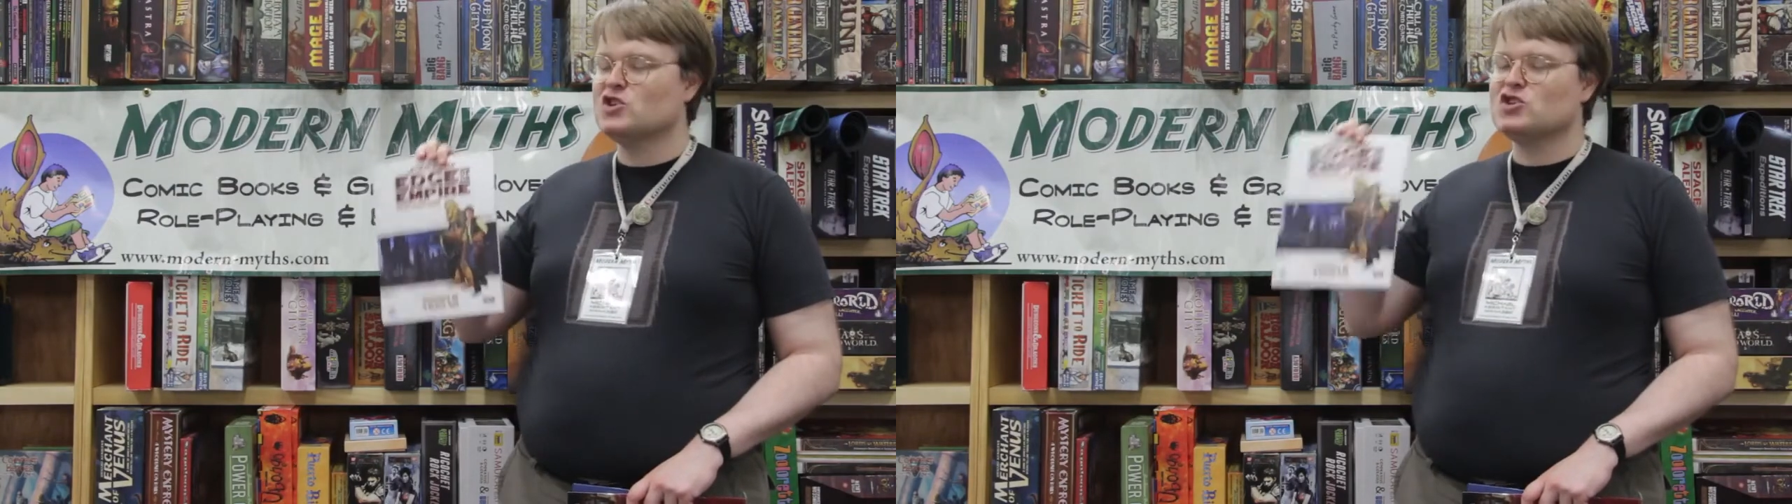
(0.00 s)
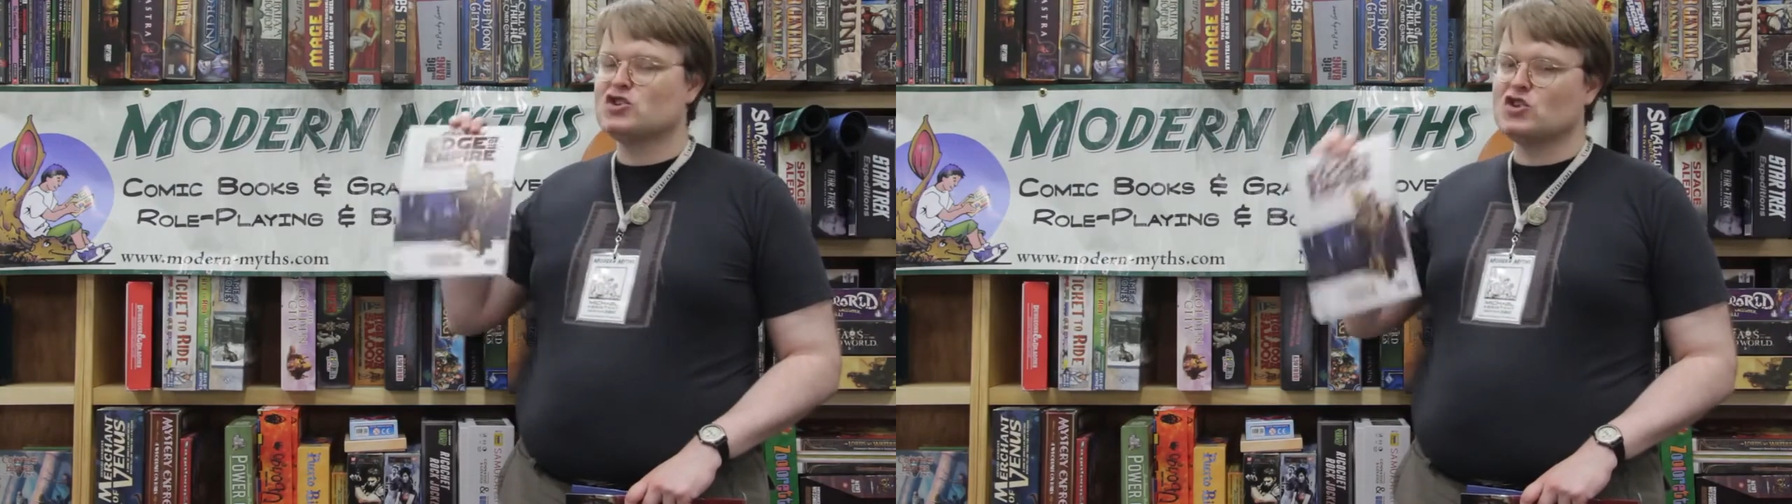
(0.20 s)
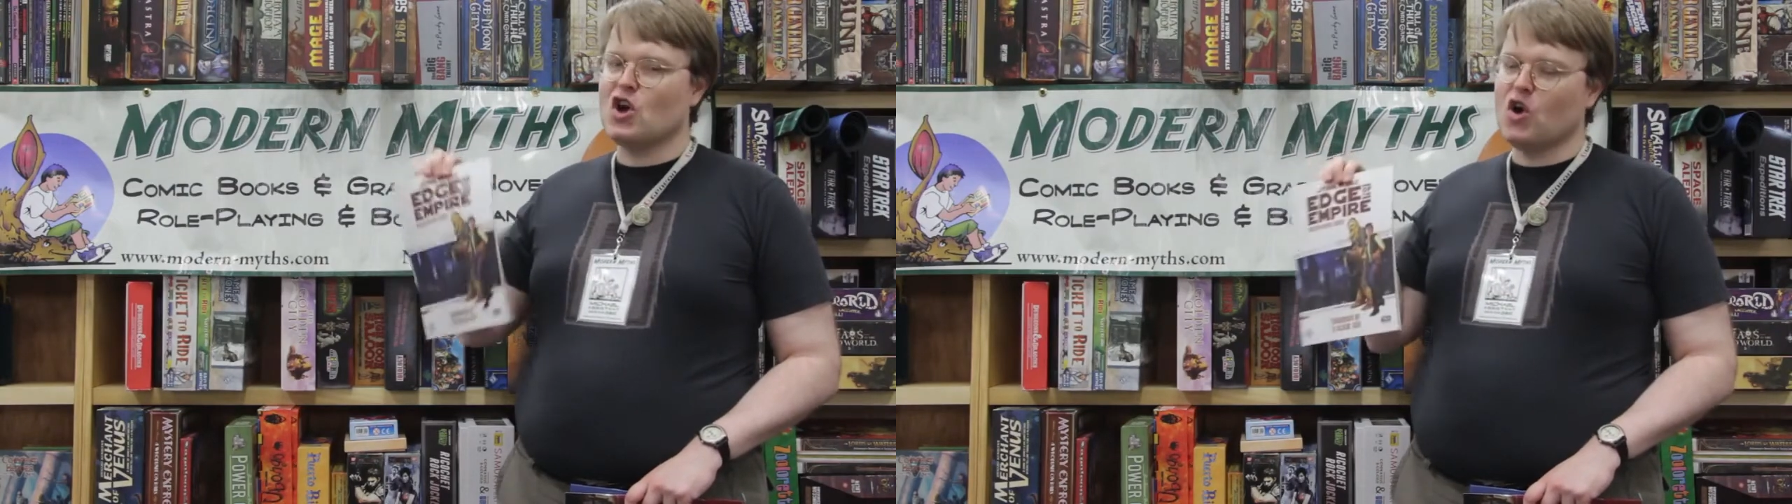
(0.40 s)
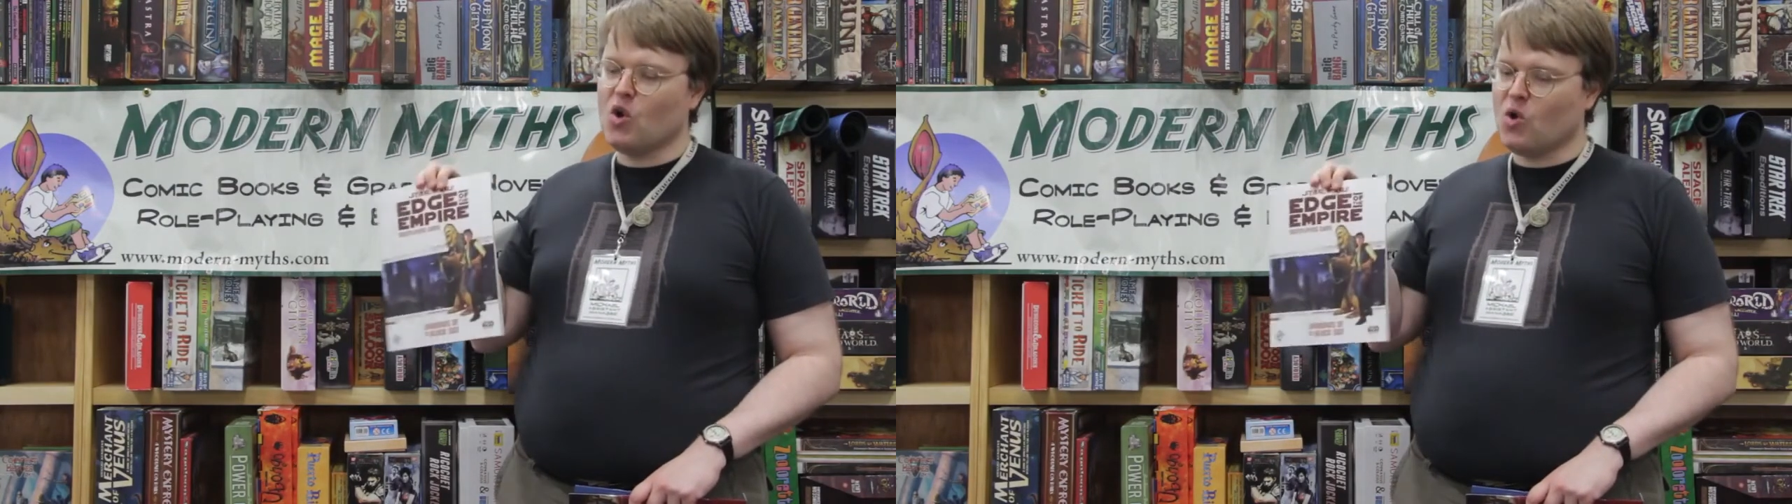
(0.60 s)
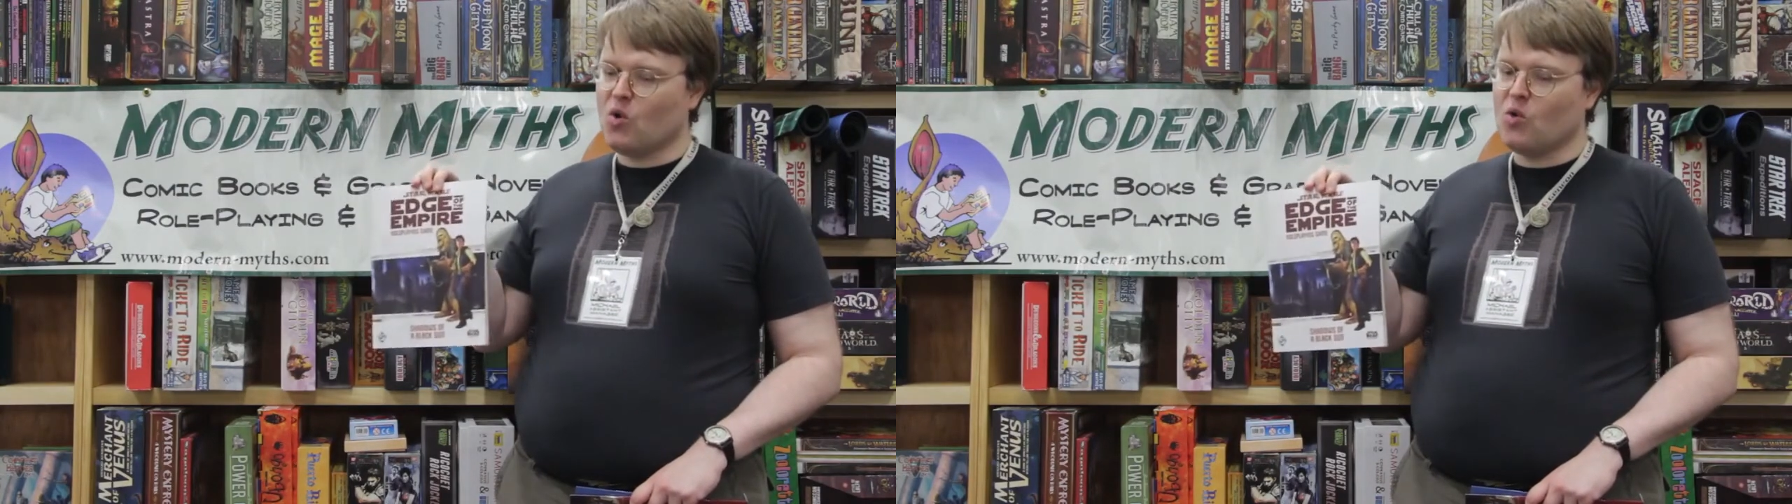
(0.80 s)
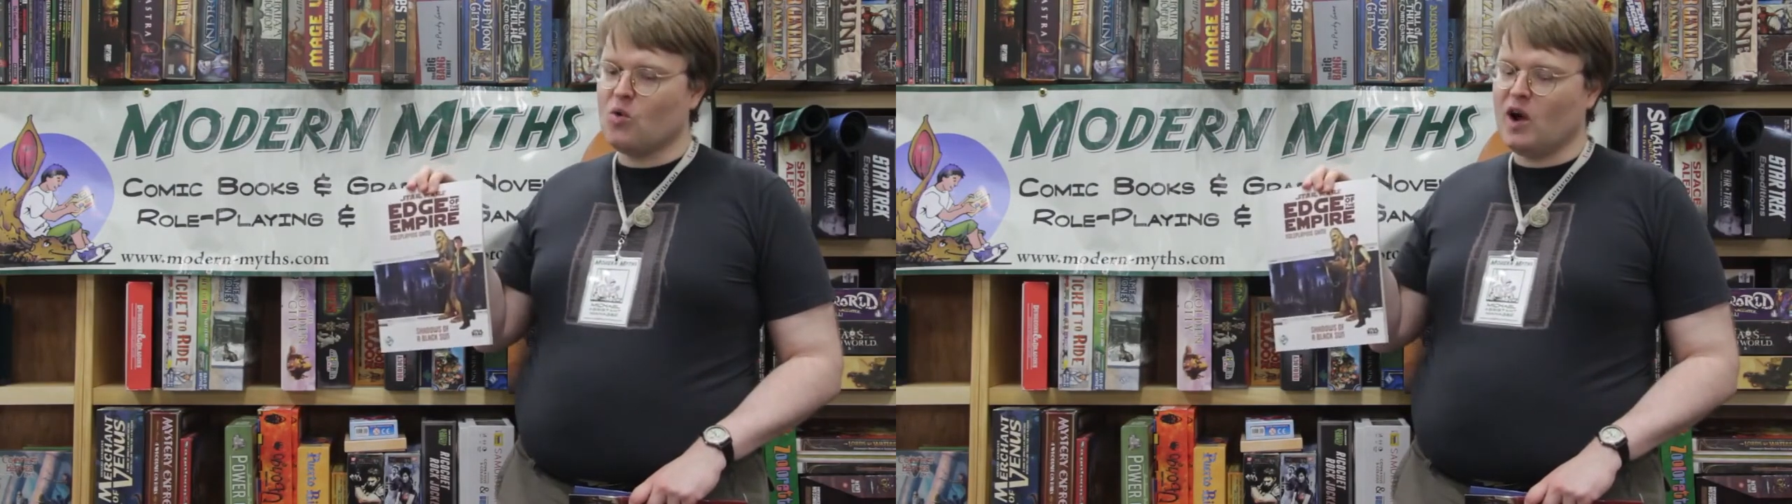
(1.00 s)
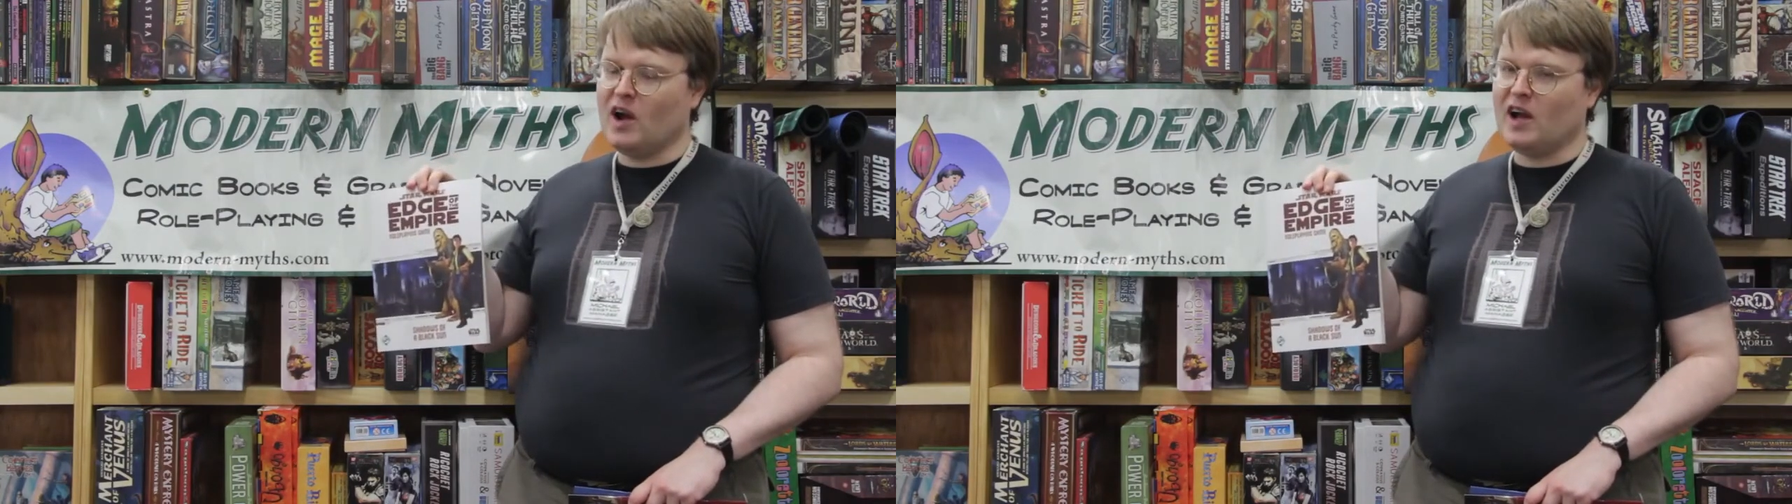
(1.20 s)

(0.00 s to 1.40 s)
So